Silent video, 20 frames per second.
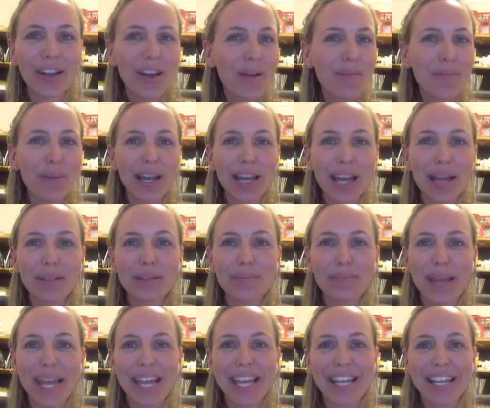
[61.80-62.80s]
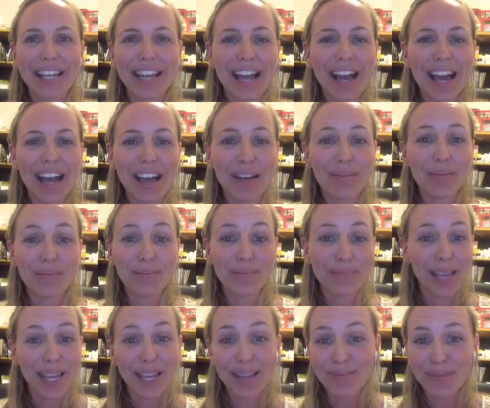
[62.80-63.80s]
my name's Megan
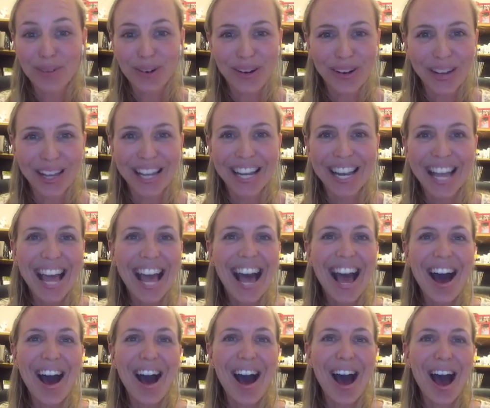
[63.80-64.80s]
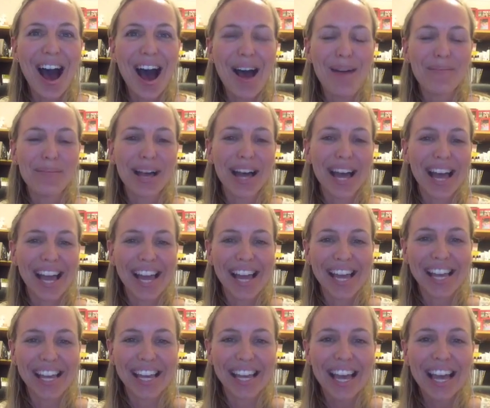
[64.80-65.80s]
Morgan. I'm
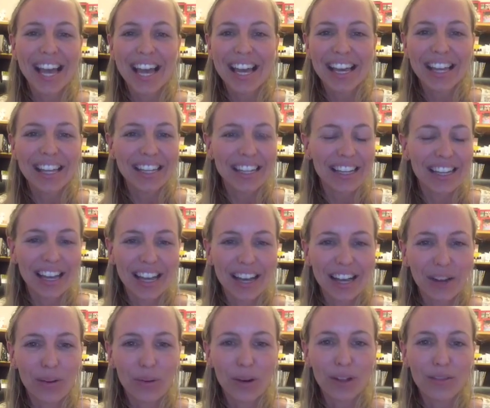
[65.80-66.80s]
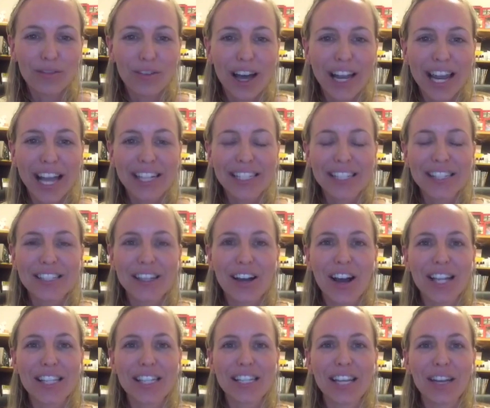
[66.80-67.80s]
a qualified
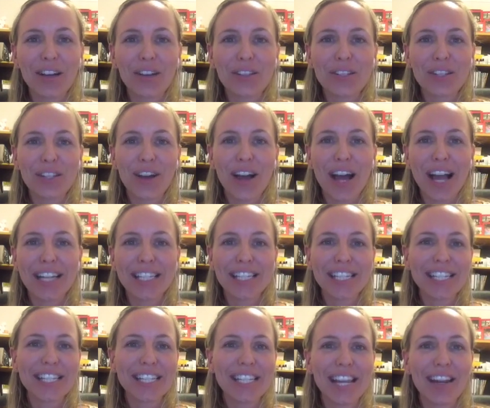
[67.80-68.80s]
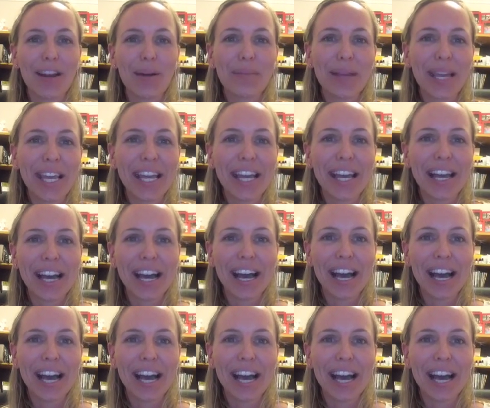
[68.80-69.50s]
exercise and health scientist, and I'm here